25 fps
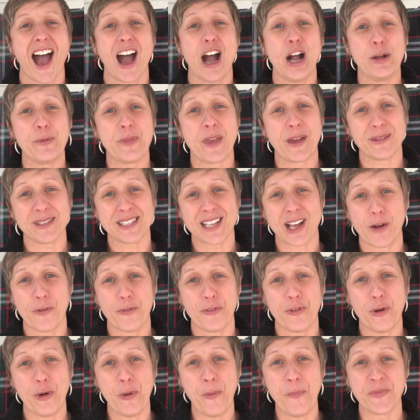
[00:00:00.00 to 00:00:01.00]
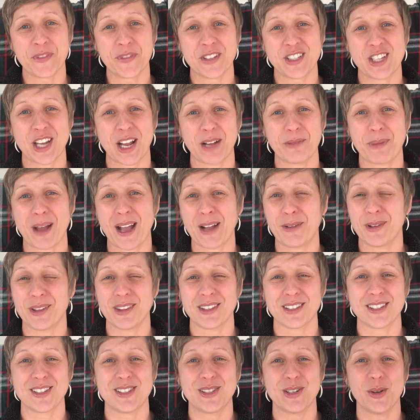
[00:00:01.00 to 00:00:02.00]
I hope that was helpful. Check back
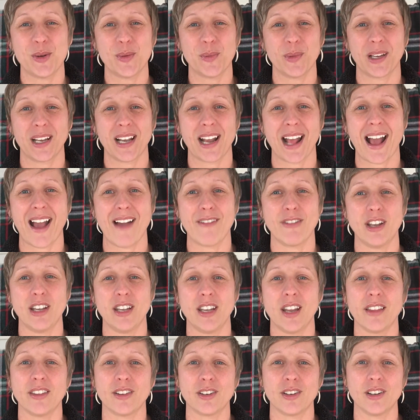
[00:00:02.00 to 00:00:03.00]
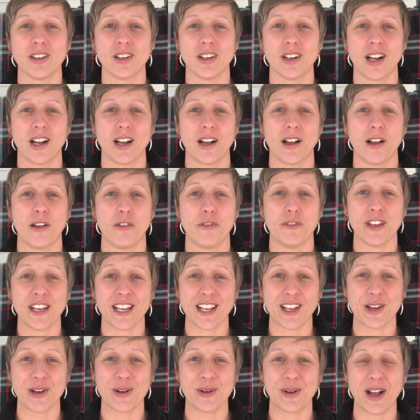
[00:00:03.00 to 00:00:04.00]
with us soon. We're going to have another
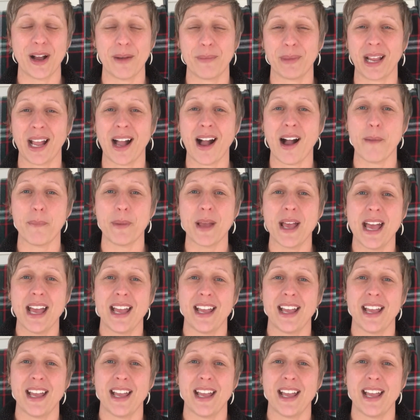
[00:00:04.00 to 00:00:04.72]
video coming up.